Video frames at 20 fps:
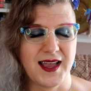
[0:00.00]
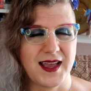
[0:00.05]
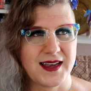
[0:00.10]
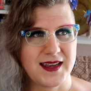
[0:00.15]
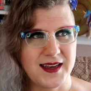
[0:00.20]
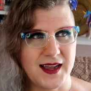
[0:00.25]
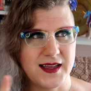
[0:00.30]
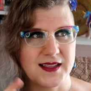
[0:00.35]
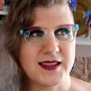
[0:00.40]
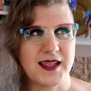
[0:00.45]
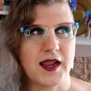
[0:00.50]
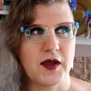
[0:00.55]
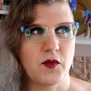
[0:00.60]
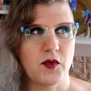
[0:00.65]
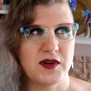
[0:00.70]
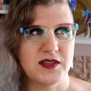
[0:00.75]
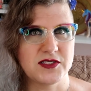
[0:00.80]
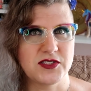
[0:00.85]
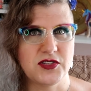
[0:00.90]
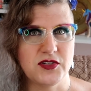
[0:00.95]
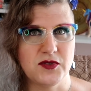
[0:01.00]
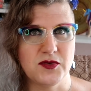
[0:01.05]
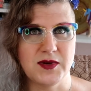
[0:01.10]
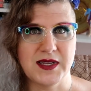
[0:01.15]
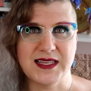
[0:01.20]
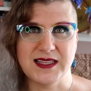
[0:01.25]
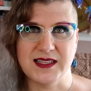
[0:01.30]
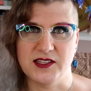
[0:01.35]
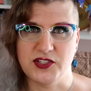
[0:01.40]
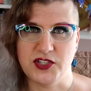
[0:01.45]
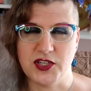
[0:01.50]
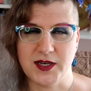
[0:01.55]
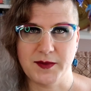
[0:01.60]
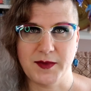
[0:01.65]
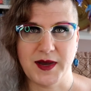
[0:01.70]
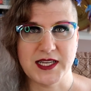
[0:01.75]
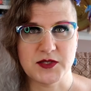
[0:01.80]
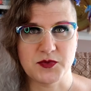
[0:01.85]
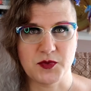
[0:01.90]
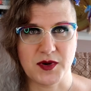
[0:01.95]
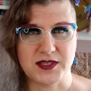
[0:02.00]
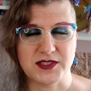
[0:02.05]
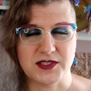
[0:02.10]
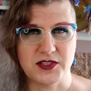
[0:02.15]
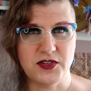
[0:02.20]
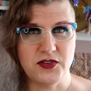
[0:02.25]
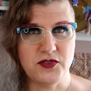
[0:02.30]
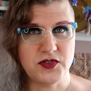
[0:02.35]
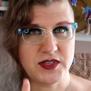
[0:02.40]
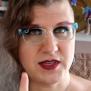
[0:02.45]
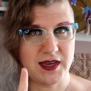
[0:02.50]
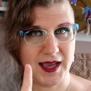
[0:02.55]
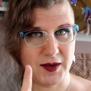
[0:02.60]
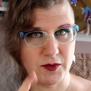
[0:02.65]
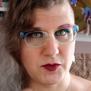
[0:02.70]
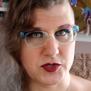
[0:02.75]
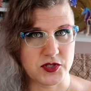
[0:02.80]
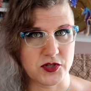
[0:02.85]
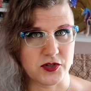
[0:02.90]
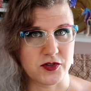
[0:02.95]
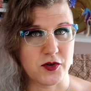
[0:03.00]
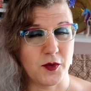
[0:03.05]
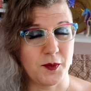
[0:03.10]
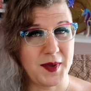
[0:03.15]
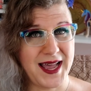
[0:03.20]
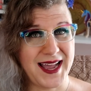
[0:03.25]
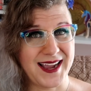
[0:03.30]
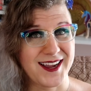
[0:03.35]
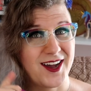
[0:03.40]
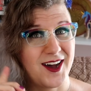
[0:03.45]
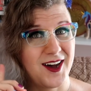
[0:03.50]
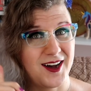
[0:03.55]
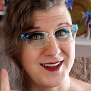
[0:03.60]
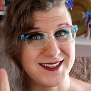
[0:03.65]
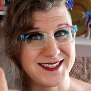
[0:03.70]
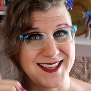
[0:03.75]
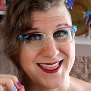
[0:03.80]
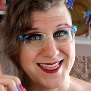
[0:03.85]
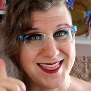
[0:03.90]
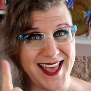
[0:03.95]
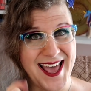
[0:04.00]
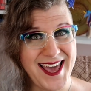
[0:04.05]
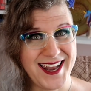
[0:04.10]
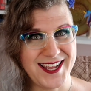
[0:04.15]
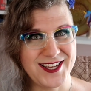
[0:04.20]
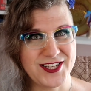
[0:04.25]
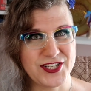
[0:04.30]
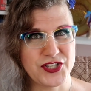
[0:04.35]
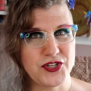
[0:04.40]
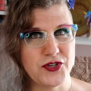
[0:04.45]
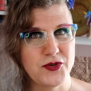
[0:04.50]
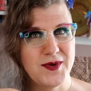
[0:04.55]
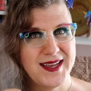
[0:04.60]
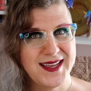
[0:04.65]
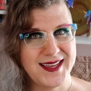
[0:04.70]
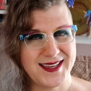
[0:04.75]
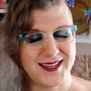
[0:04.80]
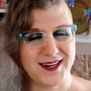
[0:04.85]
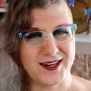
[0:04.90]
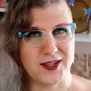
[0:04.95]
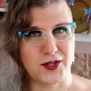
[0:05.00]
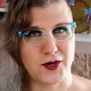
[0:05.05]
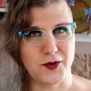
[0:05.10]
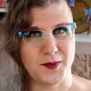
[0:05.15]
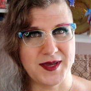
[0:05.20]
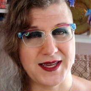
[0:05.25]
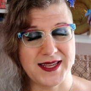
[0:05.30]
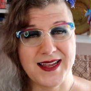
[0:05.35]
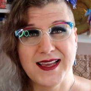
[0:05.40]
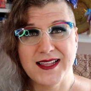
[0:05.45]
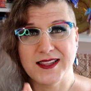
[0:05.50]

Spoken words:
Not that I want to illegitimize prostitution. I will circle back onto that issue in a little bit.